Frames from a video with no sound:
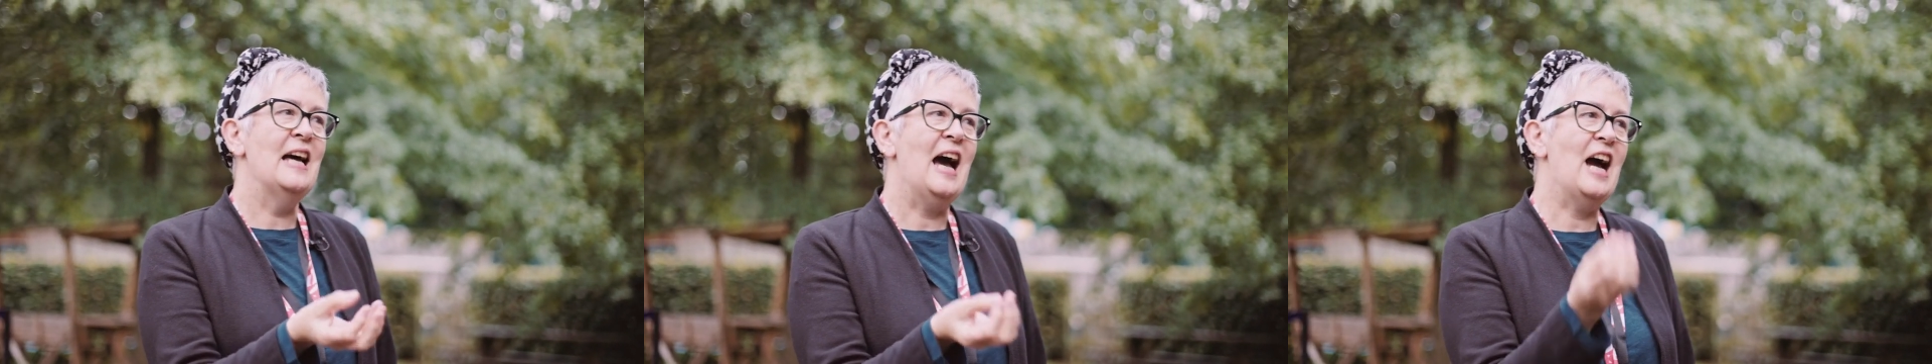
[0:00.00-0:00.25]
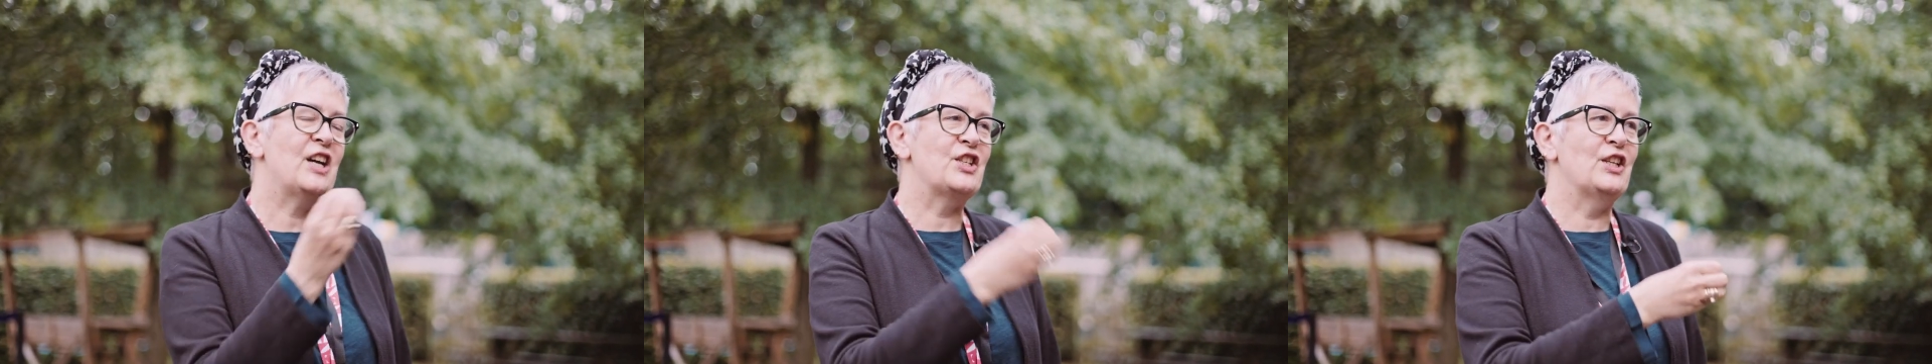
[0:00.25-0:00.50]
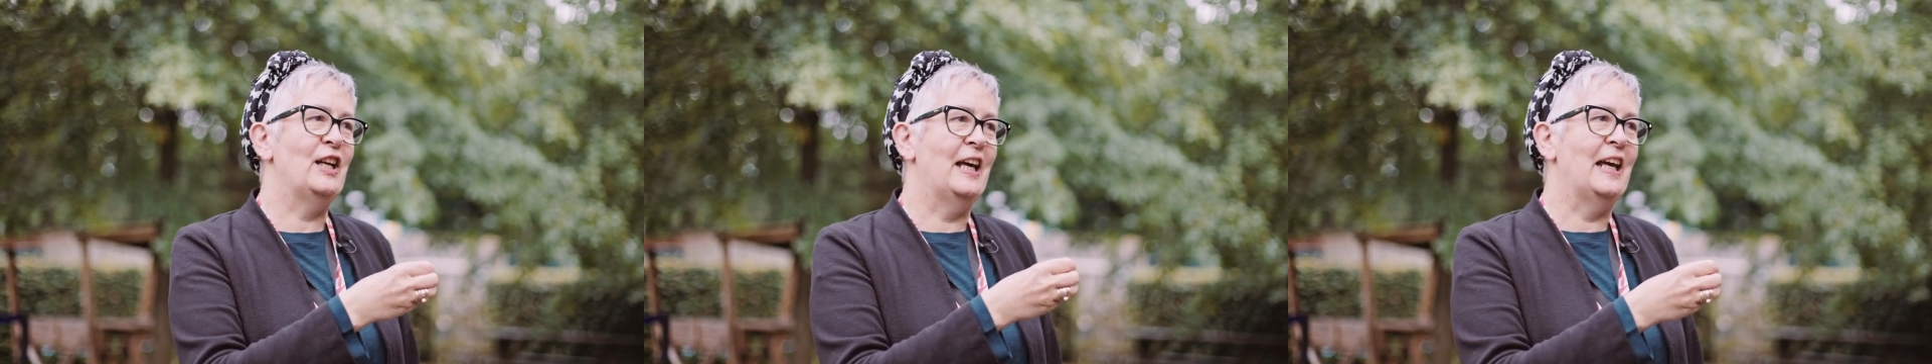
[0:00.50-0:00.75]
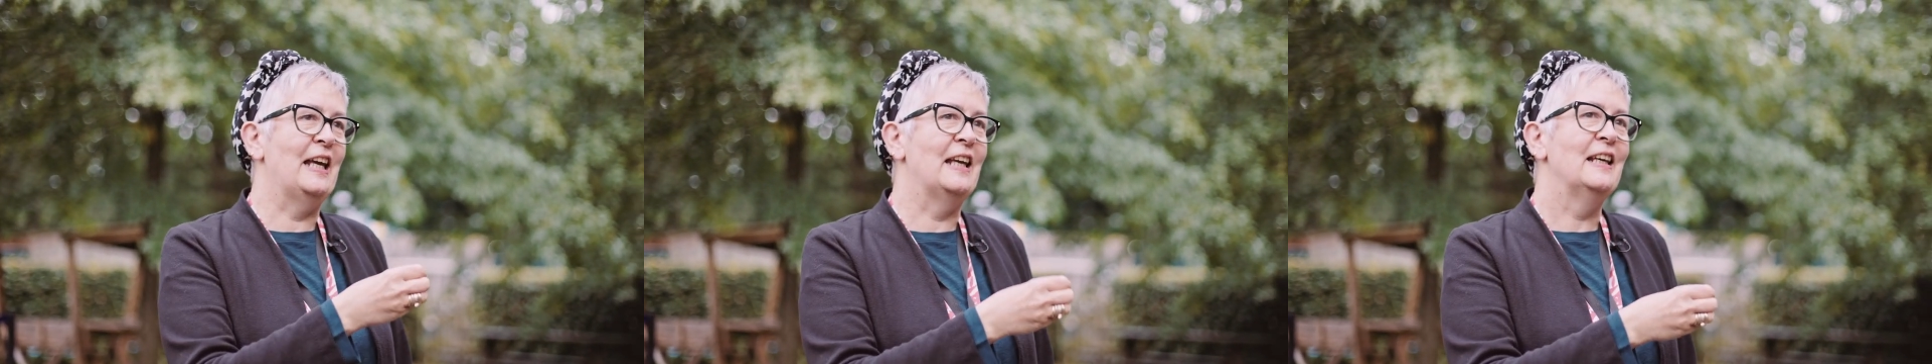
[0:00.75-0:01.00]

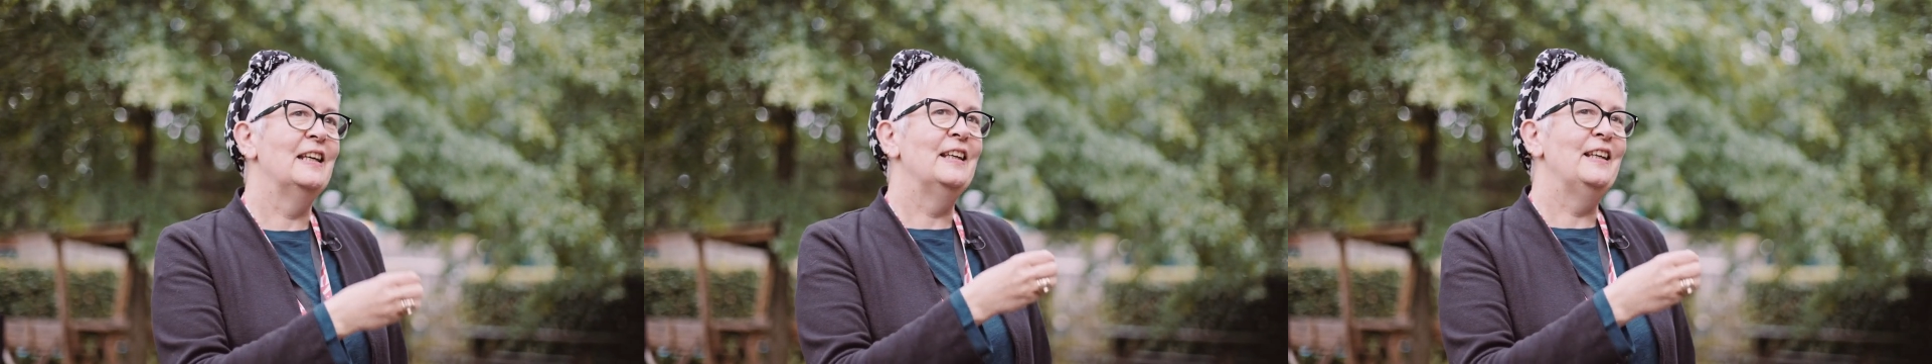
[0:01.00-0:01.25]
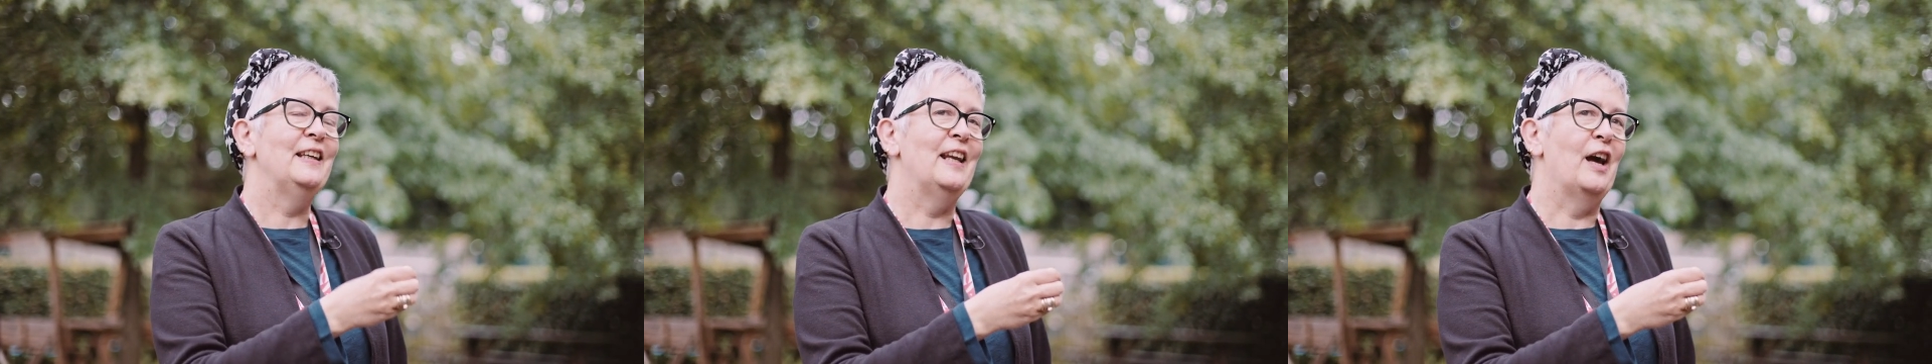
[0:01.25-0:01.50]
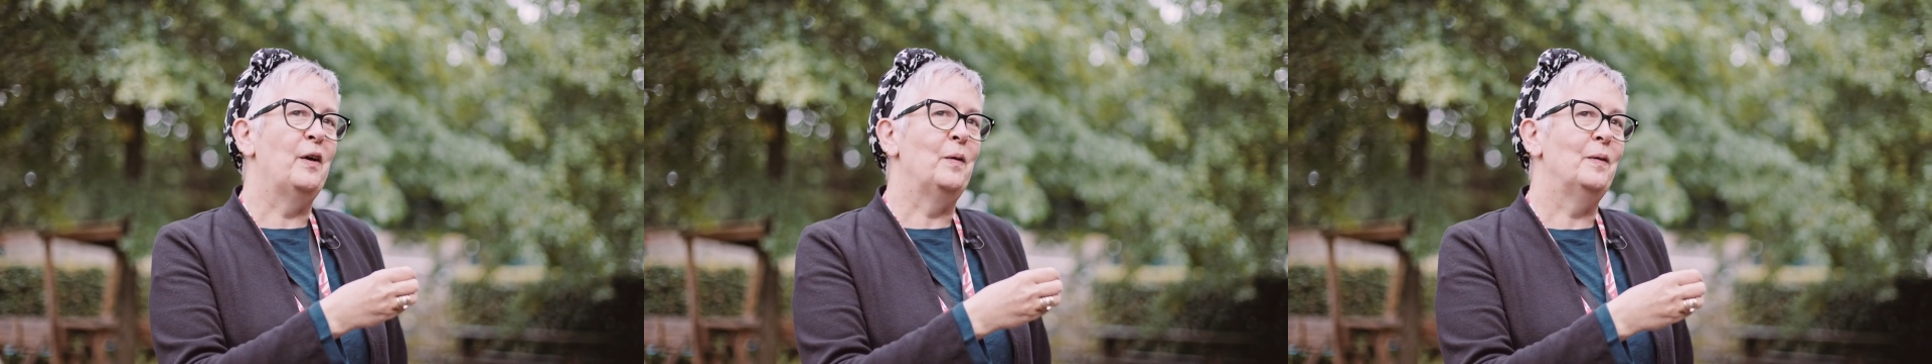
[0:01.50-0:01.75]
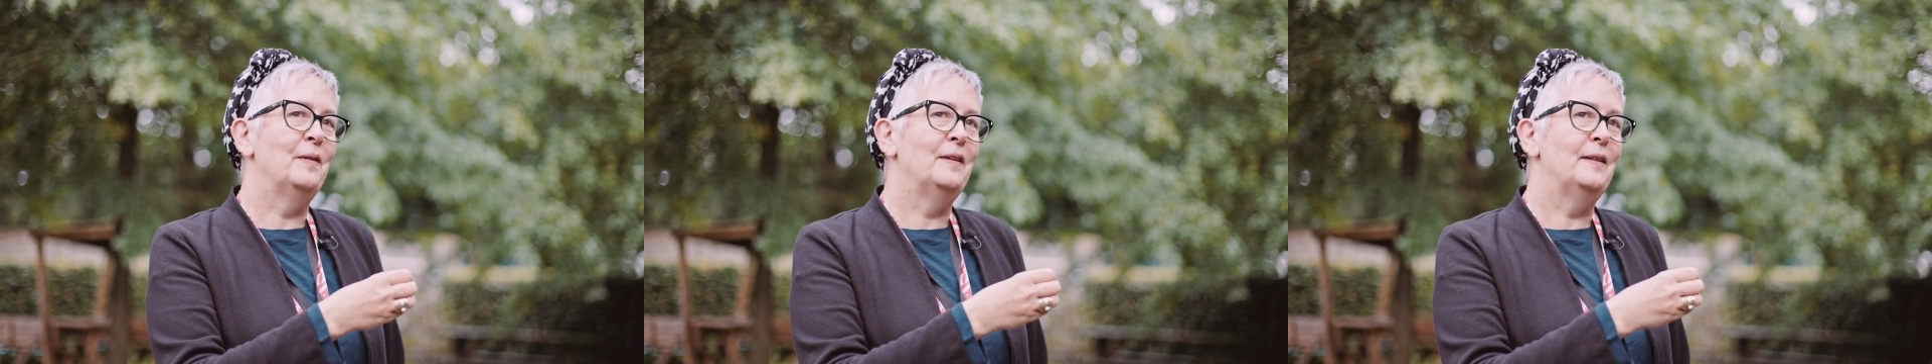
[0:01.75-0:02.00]
actually, you know,